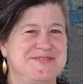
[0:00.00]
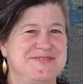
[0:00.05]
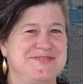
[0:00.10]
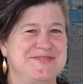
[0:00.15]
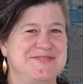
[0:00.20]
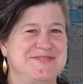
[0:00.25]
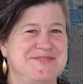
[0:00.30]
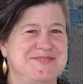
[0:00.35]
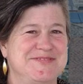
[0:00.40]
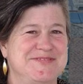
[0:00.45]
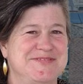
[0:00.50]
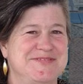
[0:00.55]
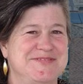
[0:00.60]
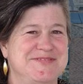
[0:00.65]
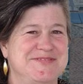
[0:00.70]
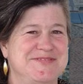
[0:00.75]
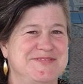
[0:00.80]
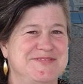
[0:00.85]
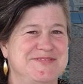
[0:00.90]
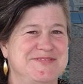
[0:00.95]

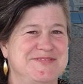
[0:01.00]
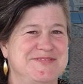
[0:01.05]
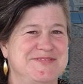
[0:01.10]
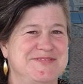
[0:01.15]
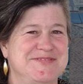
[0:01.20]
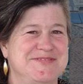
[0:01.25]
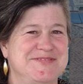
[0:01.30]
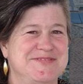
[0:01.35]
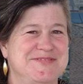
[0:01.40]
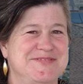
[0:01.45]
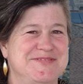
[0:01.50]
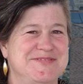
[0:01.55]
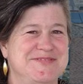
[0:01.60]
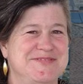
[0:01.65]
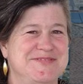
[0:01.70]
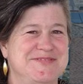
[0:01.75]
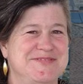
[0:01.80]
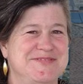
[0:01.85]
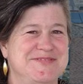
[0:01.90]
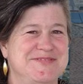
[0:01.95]

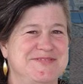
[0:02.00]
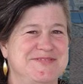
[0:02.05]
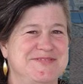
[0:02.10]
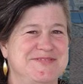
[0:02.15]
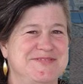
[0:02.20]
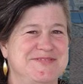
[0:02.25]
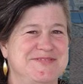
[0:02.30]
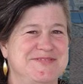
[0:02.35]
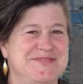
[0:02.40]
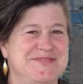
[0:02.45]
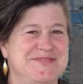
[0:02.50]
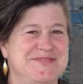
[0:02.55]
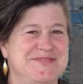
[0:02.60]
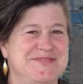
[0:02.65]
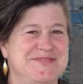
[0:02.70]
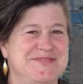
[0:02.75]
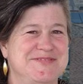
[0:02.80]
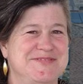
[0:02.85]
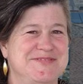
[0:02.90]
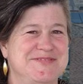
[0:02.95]

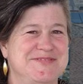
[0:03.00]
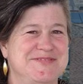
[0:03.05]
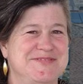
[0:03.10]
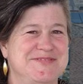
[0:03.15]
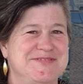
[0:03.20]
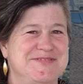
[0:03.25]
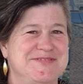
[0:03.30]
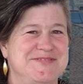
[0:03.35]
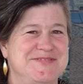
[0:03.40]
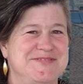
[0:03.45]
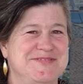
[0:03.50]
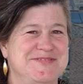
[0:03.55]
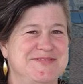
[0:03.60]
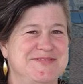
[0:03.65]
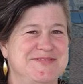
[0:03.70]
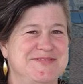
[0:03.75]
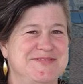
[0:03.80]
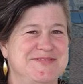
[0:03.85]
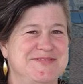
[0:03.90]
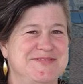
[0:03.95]

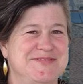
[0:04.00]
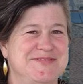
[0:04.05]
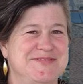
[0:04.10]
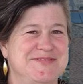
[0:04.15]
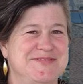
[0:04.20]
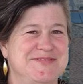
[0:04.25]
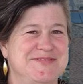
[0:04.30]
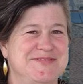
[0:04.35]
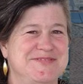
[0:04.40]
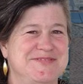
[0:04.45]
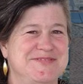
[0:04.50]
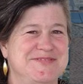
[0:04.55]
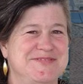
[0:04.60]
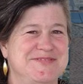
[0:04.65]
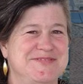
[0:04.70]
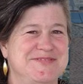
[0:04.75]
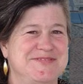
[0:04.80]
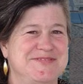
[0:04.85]
(no lip movement)